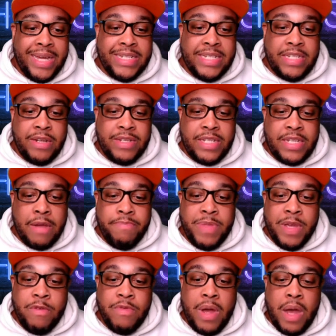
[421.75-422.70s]
Is there
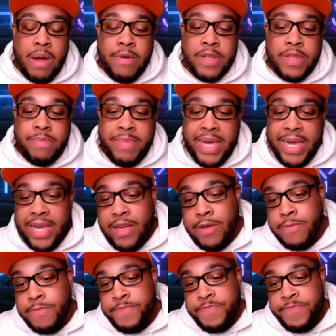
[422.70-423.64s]
something wrong with
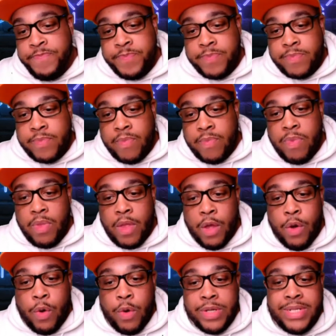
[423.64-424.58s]
me?
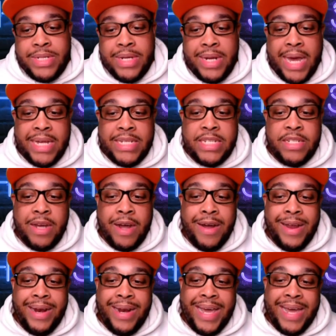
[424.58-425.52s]
Or should I
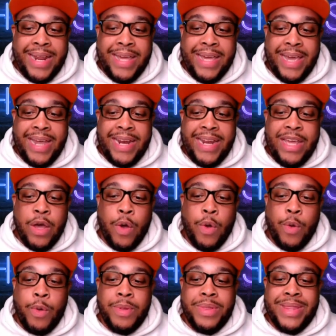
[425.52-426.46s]
start letting any
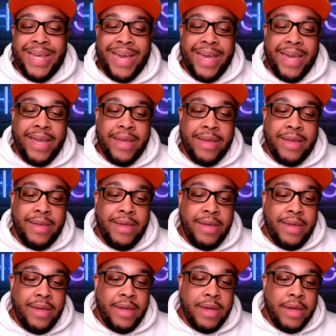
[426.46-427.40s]
old thing
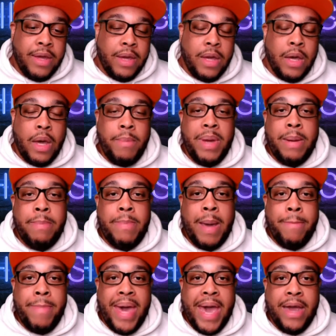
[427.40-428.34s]
come in
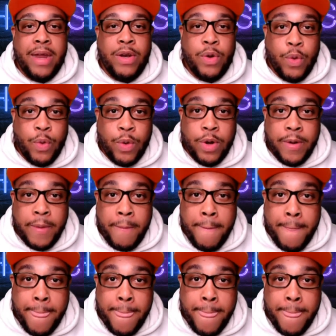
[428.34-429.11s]
my back door?